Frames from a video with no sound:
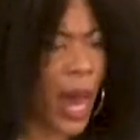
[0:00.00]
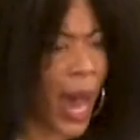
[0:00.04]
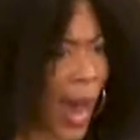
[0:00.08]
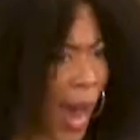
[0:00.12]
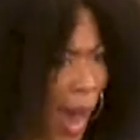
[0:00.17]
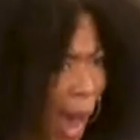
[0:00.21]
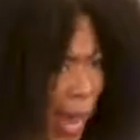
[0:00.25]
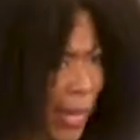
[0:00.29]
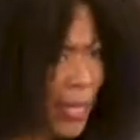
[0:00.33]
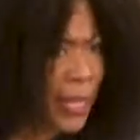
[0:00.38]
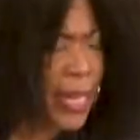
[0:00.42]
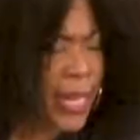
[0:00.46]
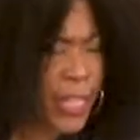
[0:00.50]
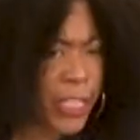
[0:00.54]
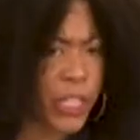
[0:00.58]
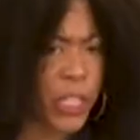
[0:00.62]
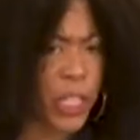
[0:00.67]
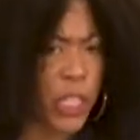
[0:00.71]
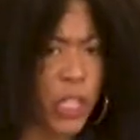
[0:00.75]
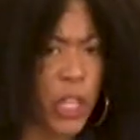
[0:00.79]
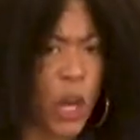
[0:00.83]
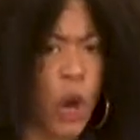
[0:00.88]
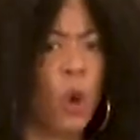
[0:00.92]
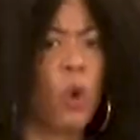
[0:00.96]
I need
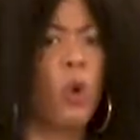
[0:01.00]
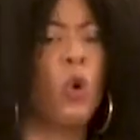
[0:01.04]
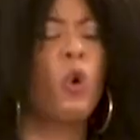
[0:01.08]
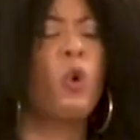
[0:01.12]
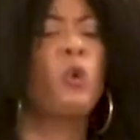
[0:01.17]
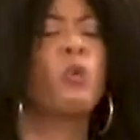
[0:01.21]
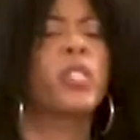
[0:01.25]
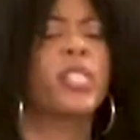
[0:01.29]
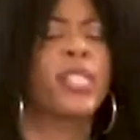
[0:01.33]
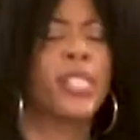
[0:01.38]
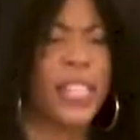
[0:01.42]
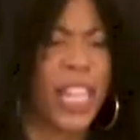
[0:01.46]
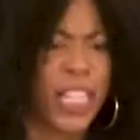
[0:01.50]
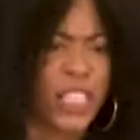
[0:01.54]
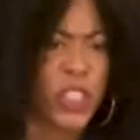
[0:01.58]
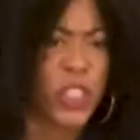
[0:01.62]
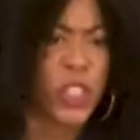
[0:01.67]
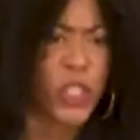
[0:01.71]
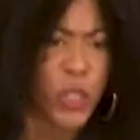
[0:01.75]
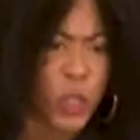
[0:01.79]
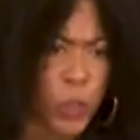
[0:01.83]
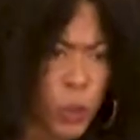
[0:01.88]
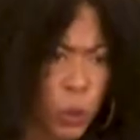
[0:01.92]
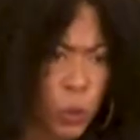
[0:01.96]
to know who
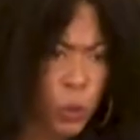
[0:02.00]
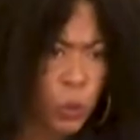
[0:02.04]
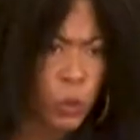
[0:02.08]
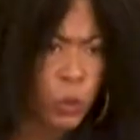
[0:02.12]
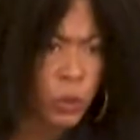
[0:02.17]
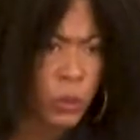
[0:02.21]
sent you.